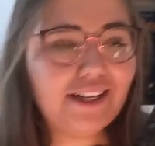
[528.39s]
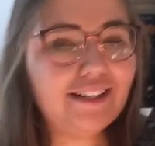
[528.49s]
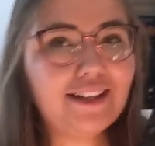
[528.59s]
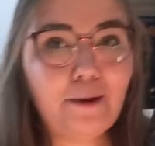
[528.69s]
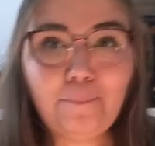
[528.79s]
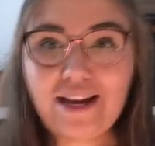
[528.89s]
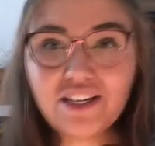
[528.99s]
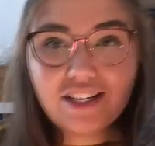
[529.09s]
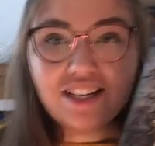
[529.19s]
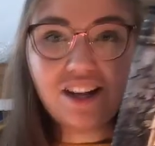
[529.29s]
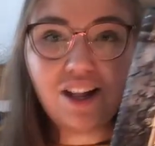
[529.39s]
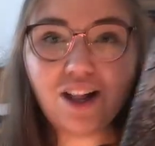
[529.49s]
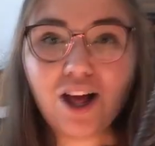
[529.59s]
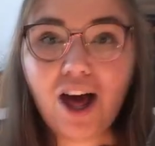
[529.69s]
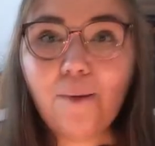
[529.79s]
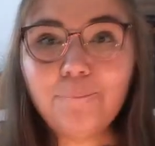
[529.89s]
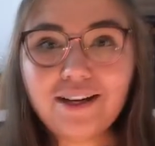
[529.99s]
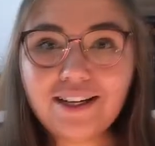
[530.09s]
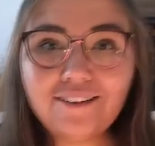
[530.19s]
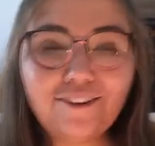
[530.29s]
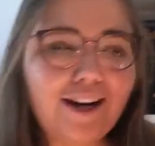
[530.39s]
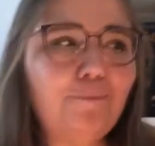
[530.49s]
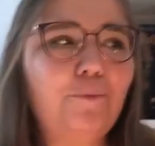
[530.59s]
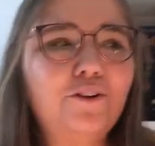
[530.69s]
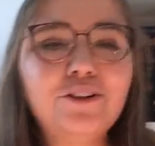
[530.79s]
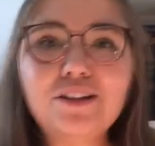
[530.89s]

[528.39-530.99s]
It's a magical middle grade book,